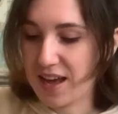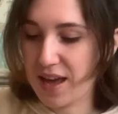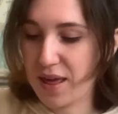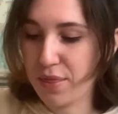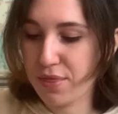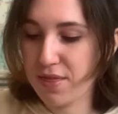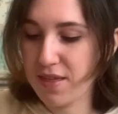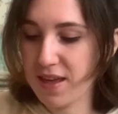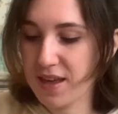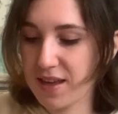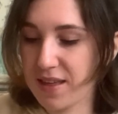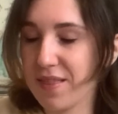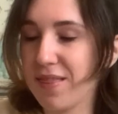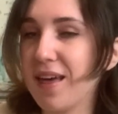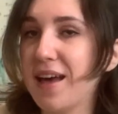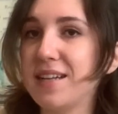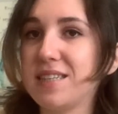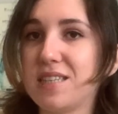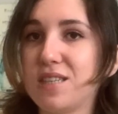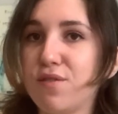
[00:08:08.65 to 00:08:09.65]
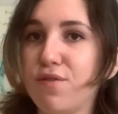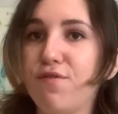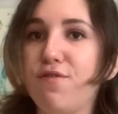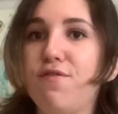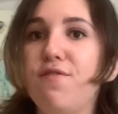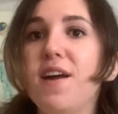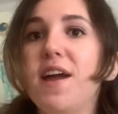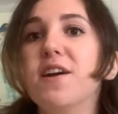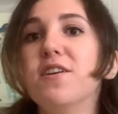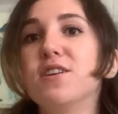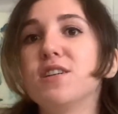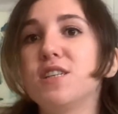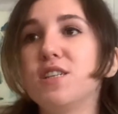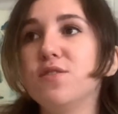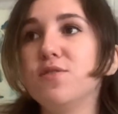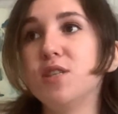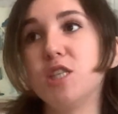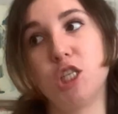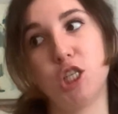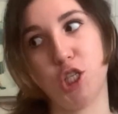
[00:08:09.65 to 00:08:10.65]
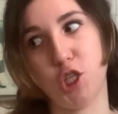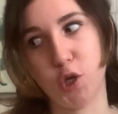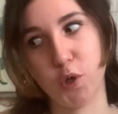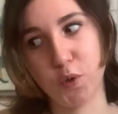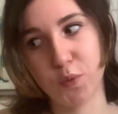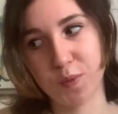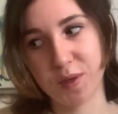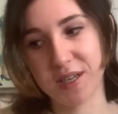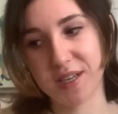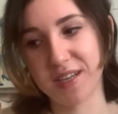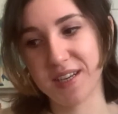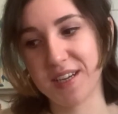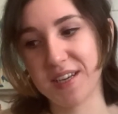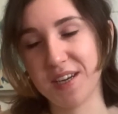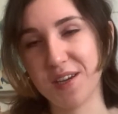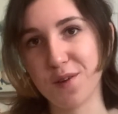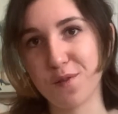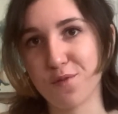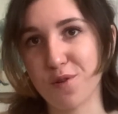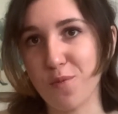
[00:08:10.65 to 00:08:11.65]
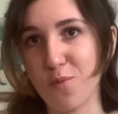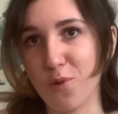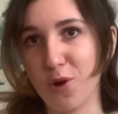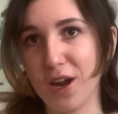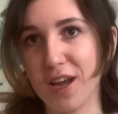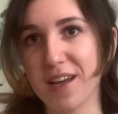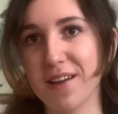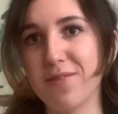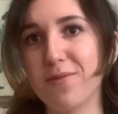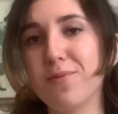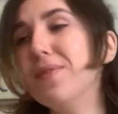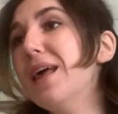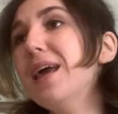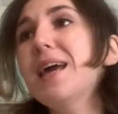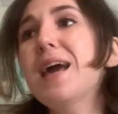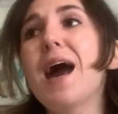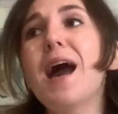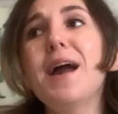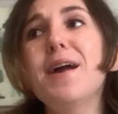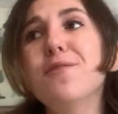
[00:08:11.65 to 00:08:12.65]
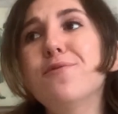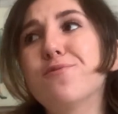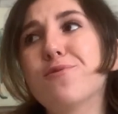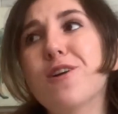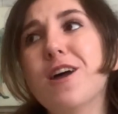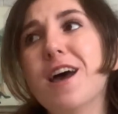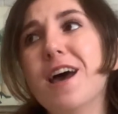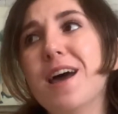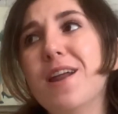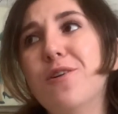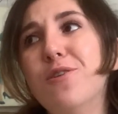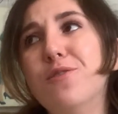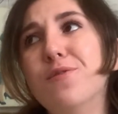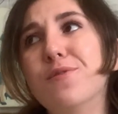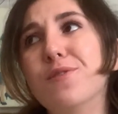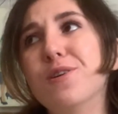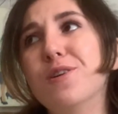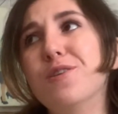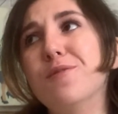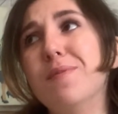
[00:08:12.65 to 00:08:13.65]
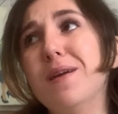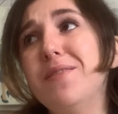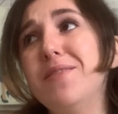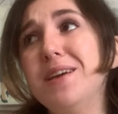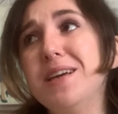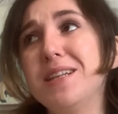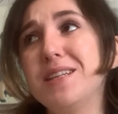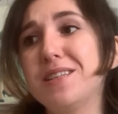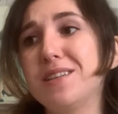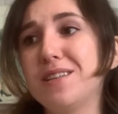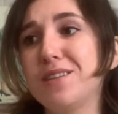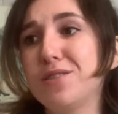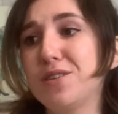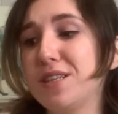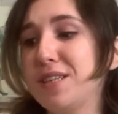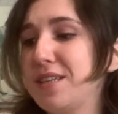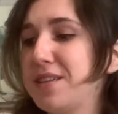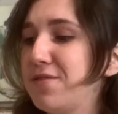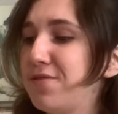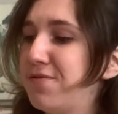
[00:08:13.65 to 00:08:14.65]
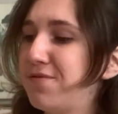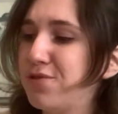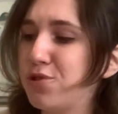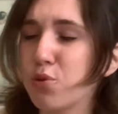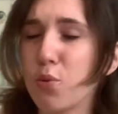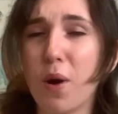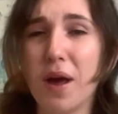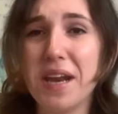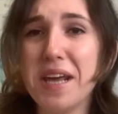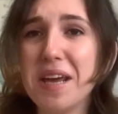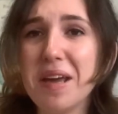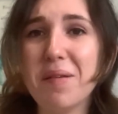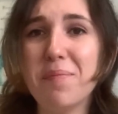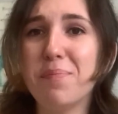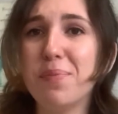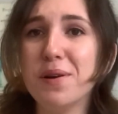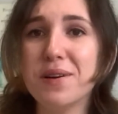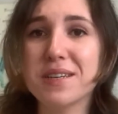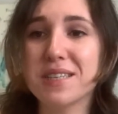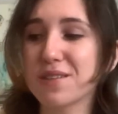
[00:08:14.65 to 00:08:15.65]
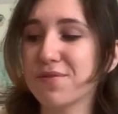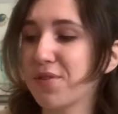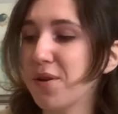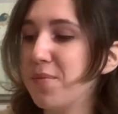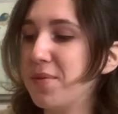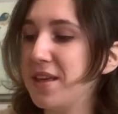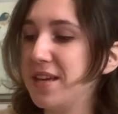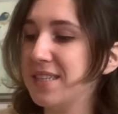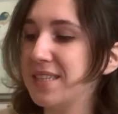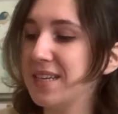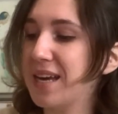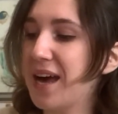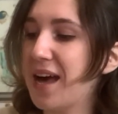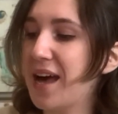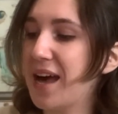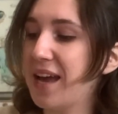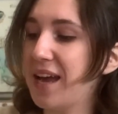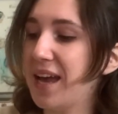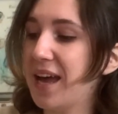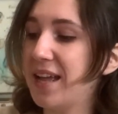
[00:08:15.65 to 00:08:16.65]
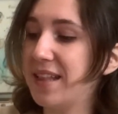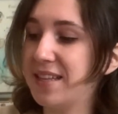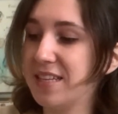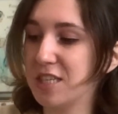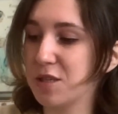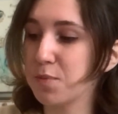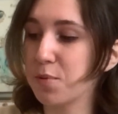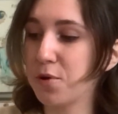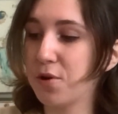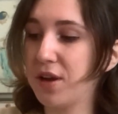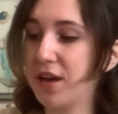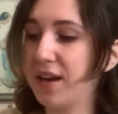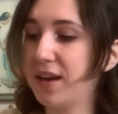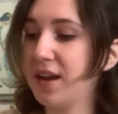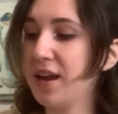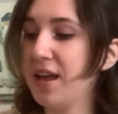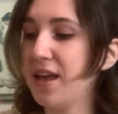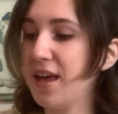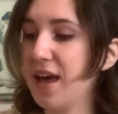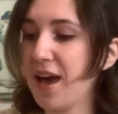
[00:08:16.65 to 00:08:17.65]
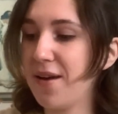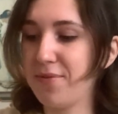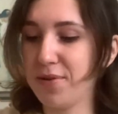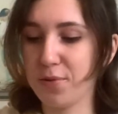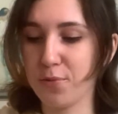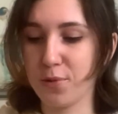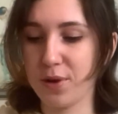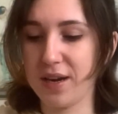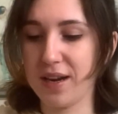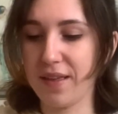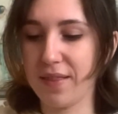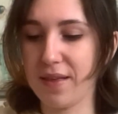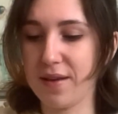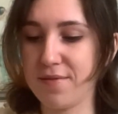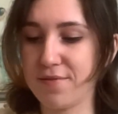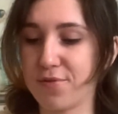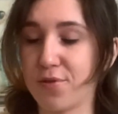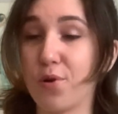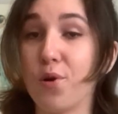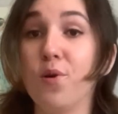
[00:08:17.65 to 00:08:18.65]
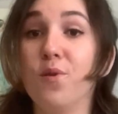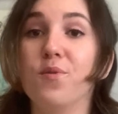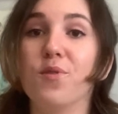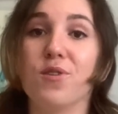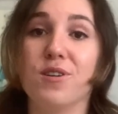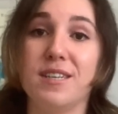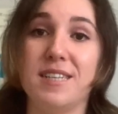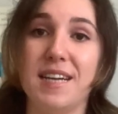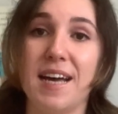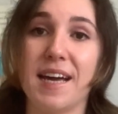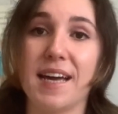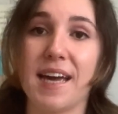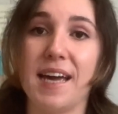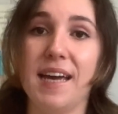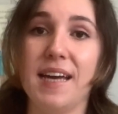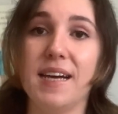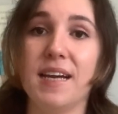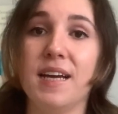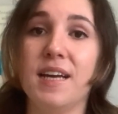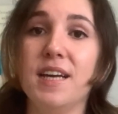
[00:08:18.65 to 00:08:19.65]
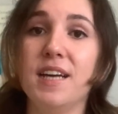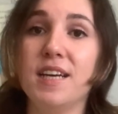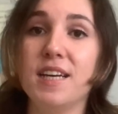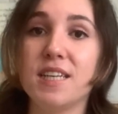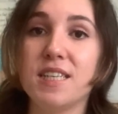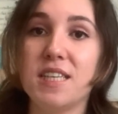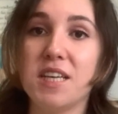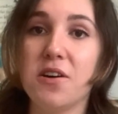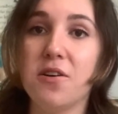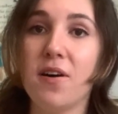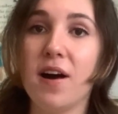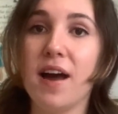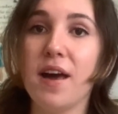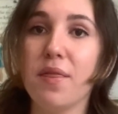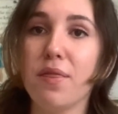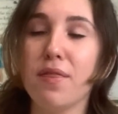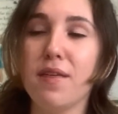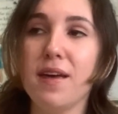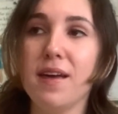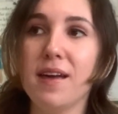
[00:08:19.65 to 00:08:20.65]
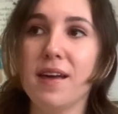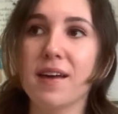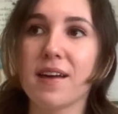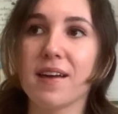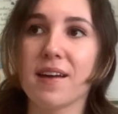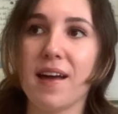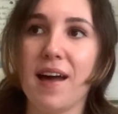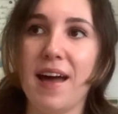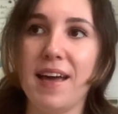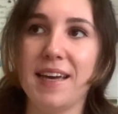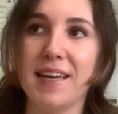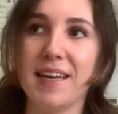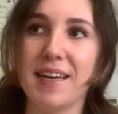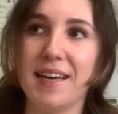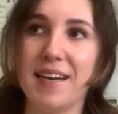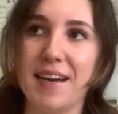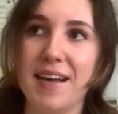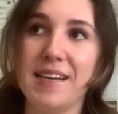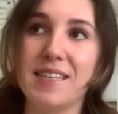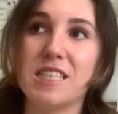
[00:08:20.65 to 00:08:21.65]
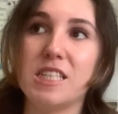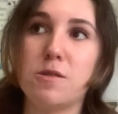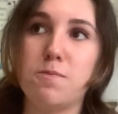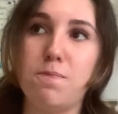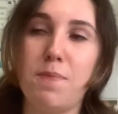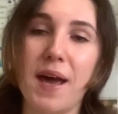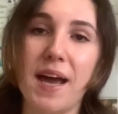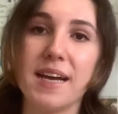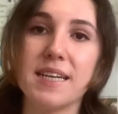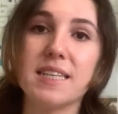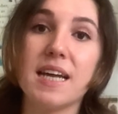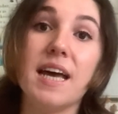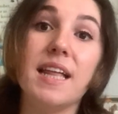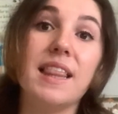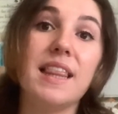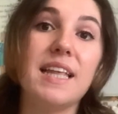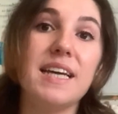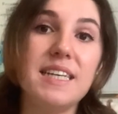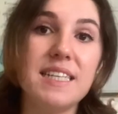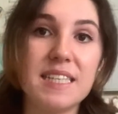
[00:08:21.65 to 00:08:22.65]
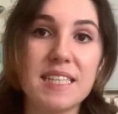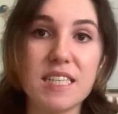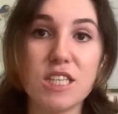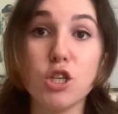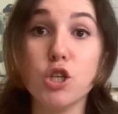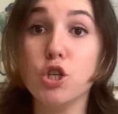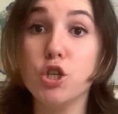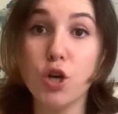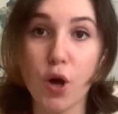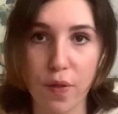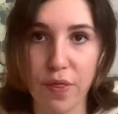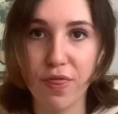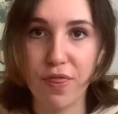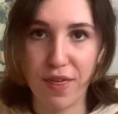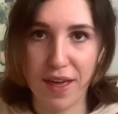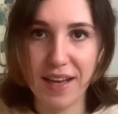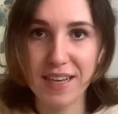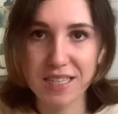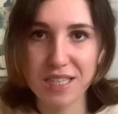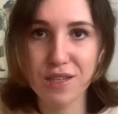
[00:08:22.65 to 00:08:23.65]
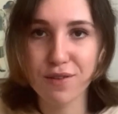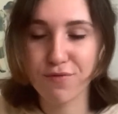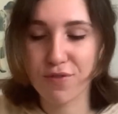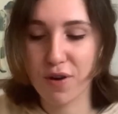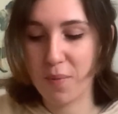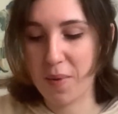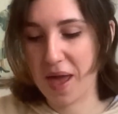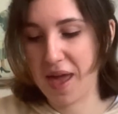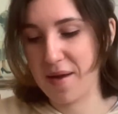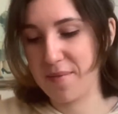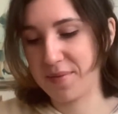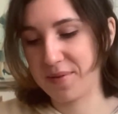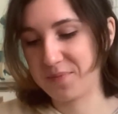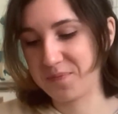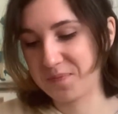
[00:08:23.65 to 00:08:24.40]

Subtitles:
I think that's fair to assume from Rick. Like, I've read over maybe 20 books from this guy at this point. I've been reading them for over a decade, so I think I can expect at least good things from him.